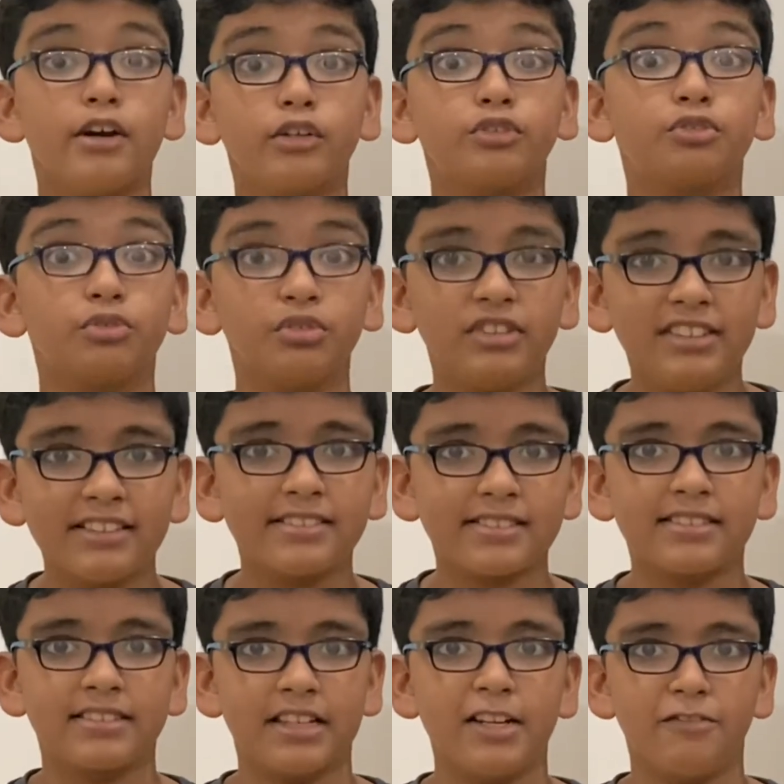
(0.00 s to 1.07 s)
So
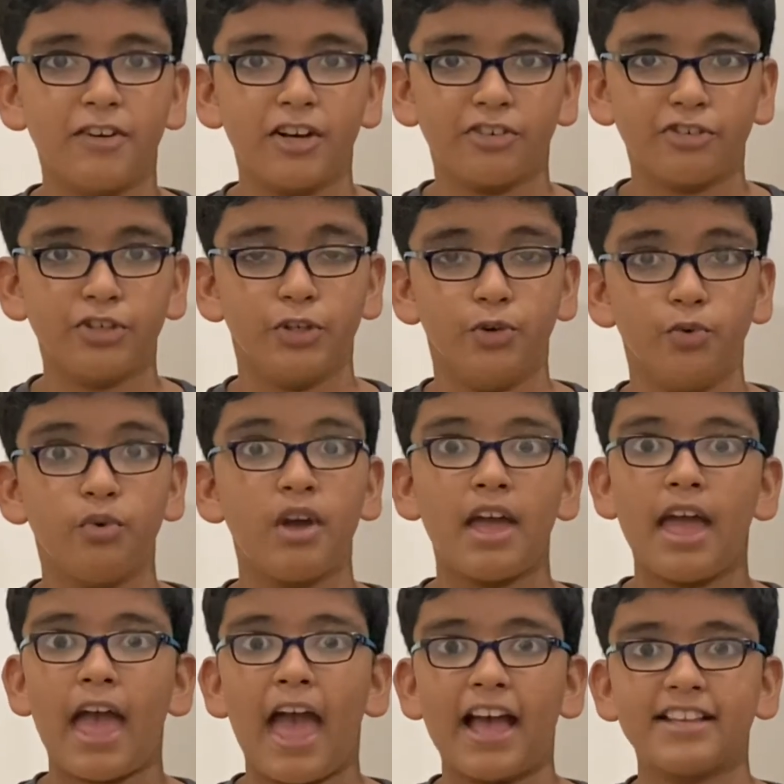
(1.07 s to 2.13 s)
this silver shoe
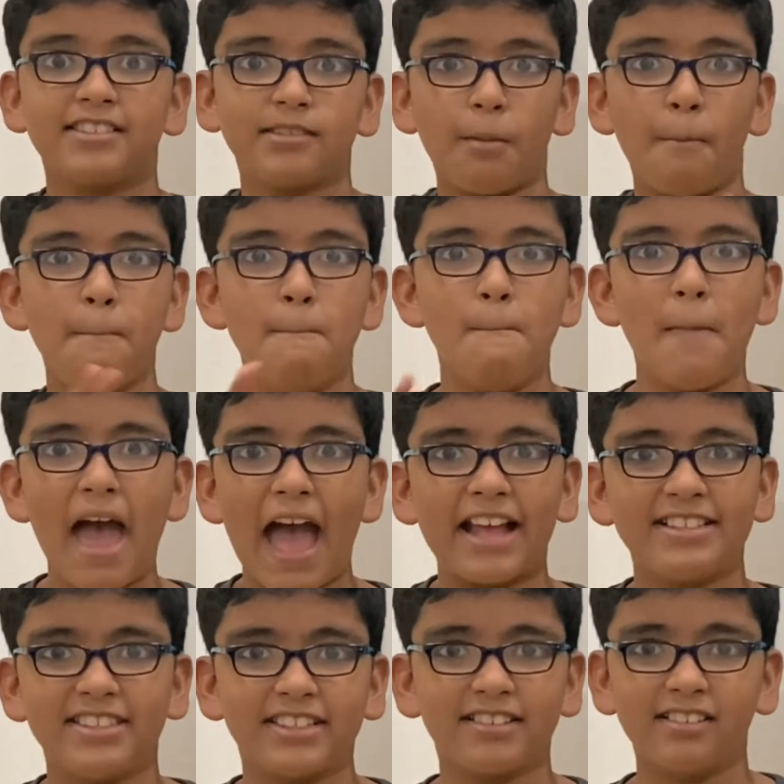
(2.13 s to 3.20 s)
has some
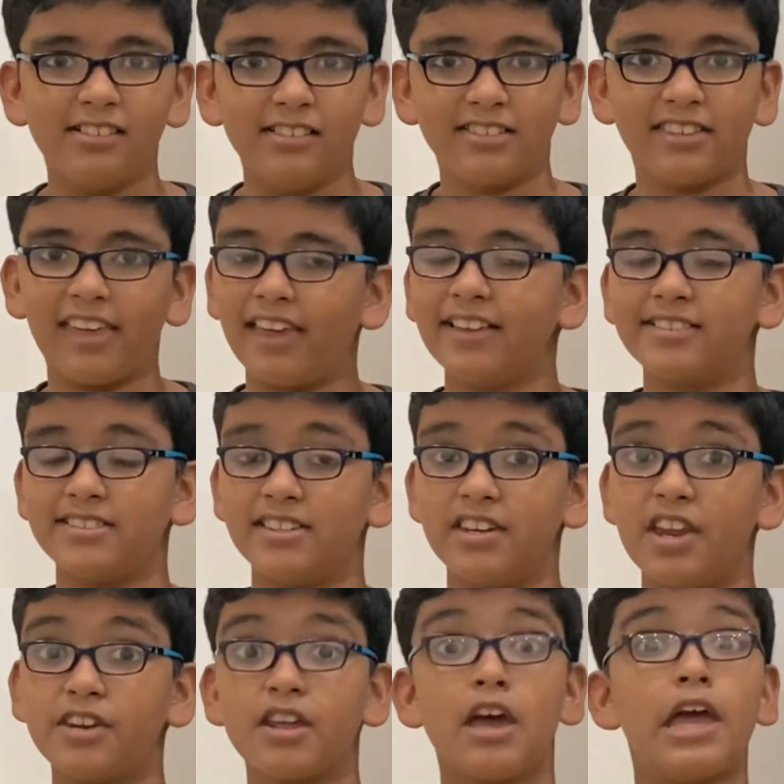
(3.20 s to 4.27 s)
magical things in
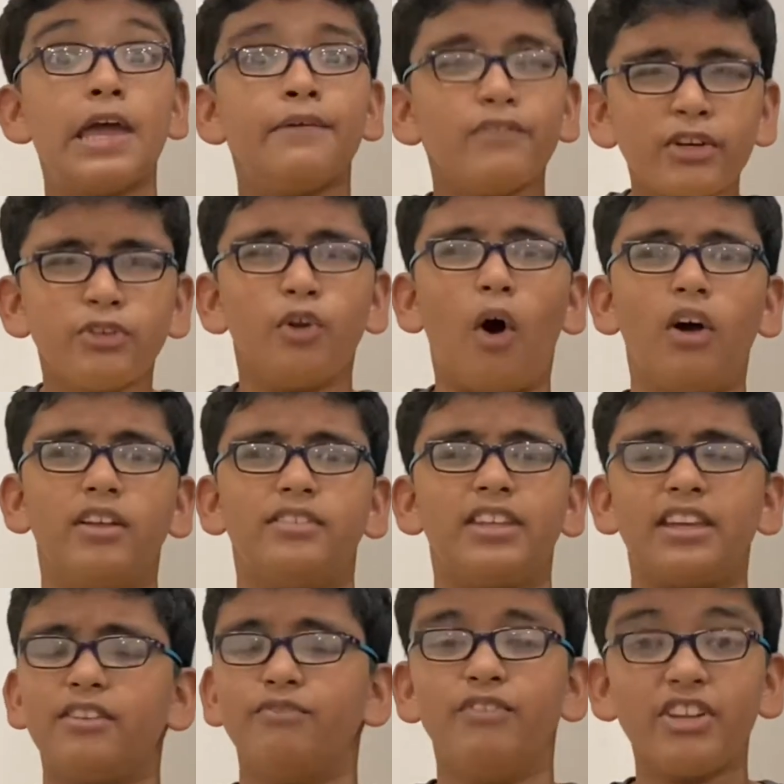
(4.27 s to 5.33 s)
it, which
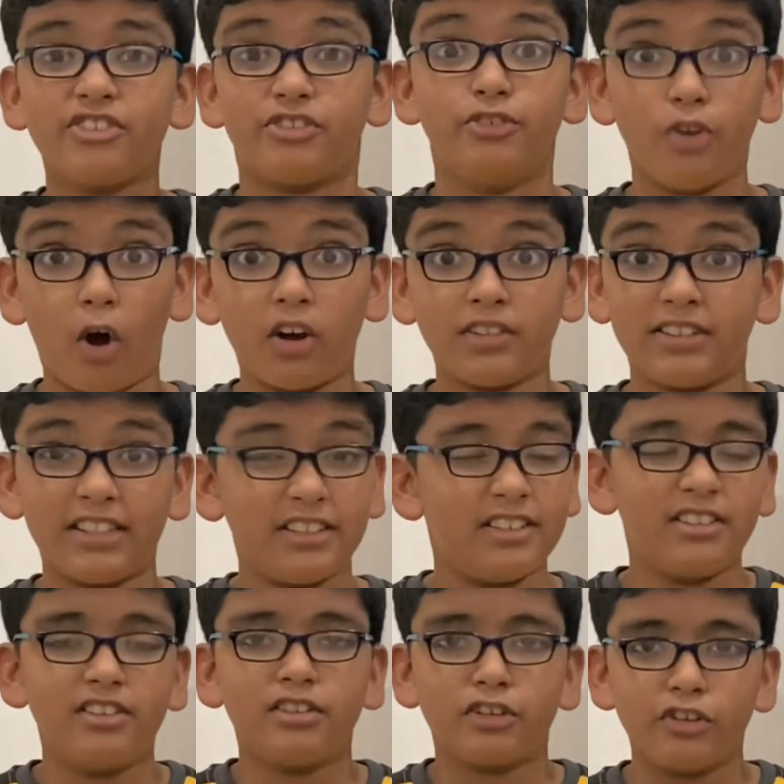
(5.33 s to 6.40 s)
Dorothy
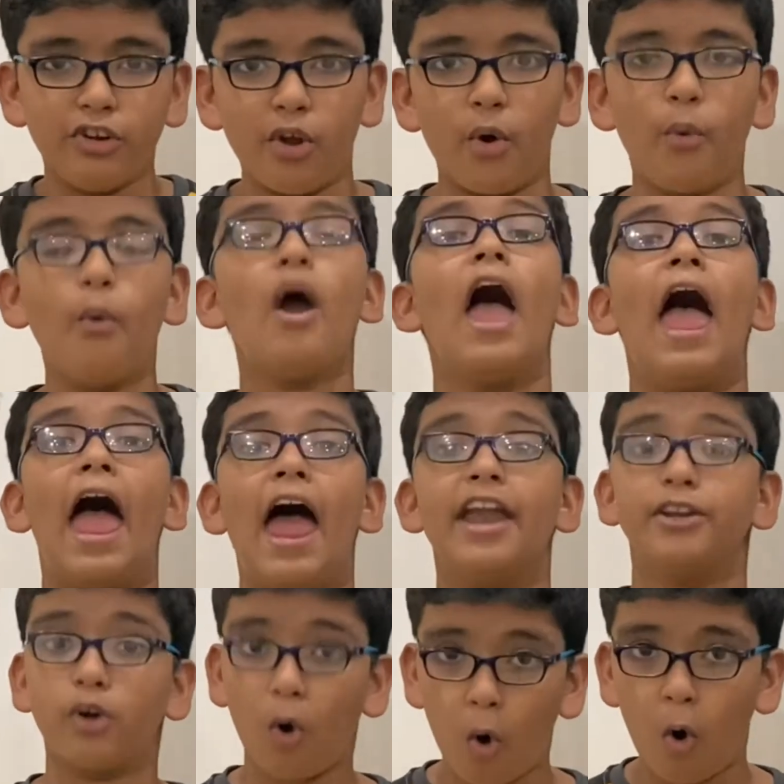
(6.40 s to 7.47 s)
didn't know
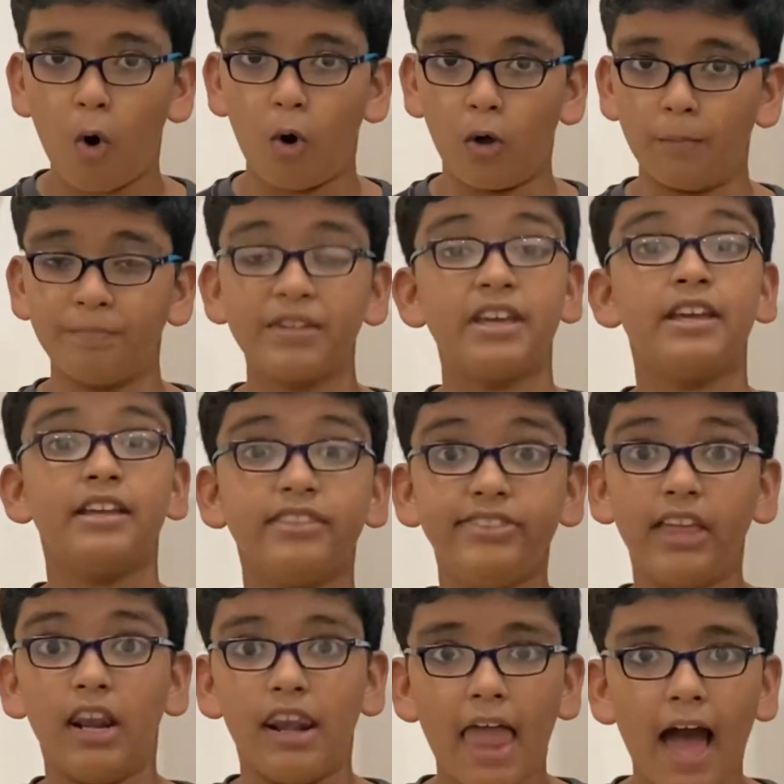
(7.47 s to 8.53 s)
at all.
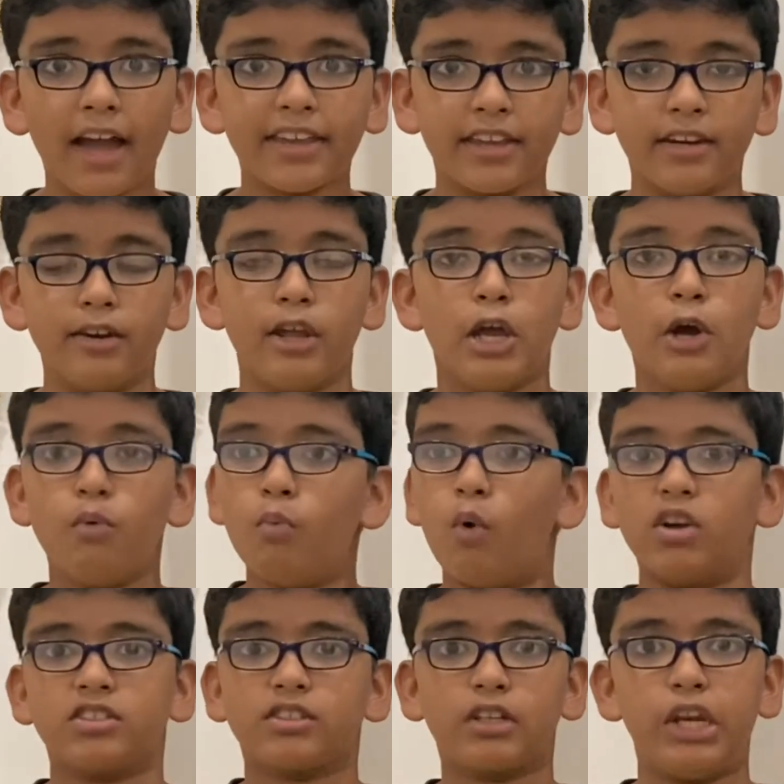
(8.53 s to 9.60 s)
The lion
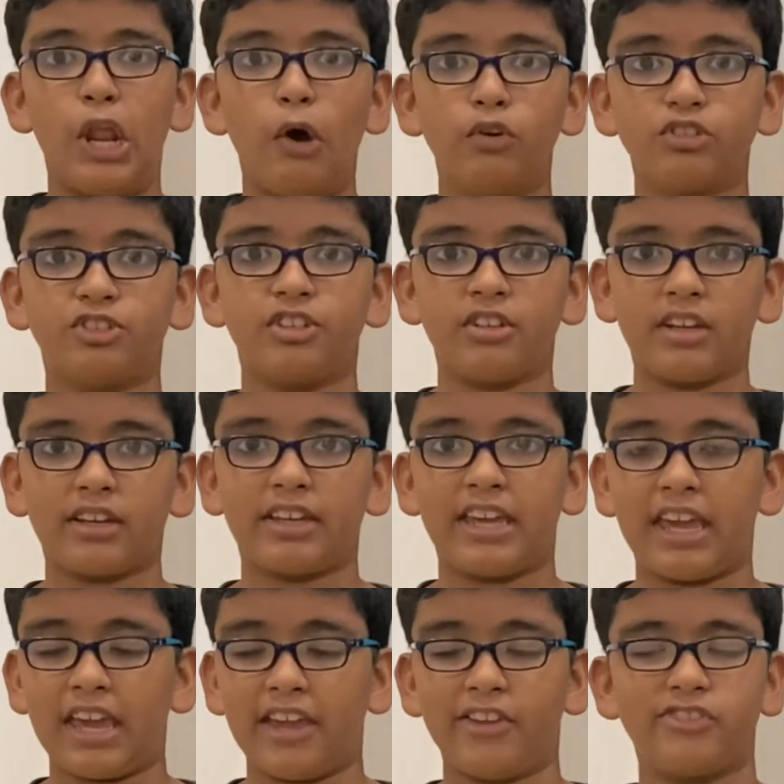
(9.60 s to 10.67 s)
was closed in a
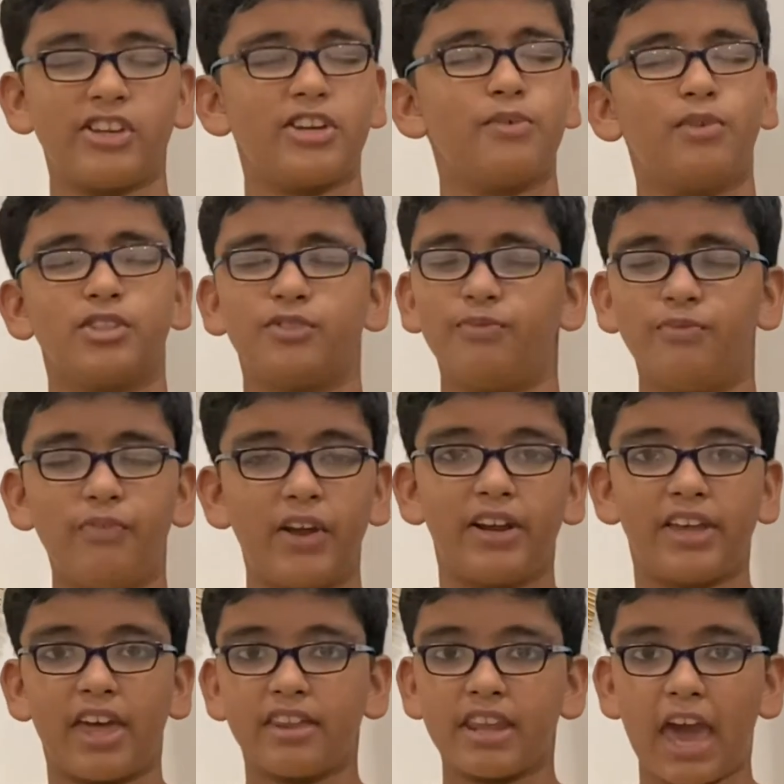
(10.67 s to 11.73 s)
cage and he was
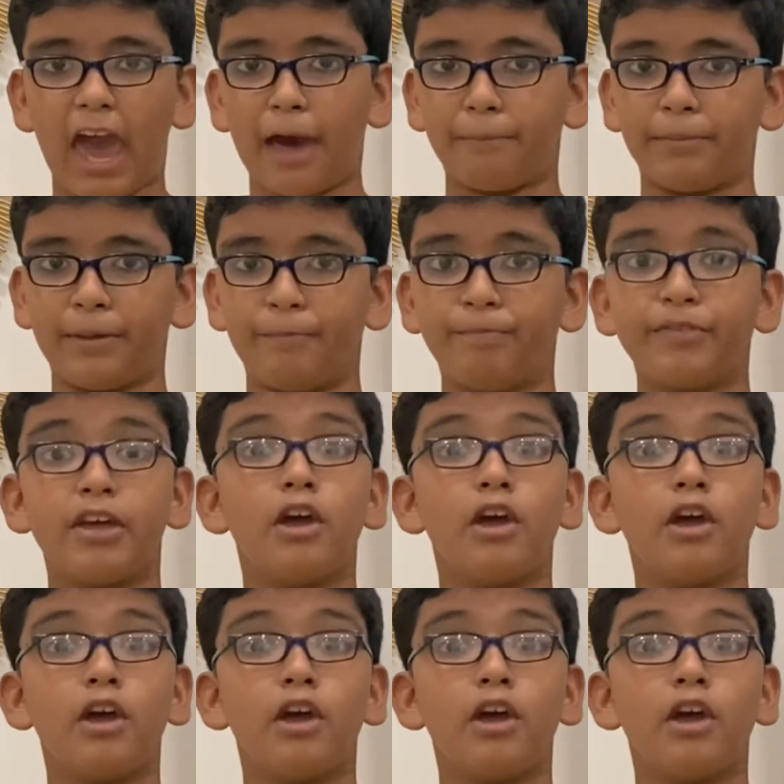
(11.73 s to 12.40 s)
very unhappy.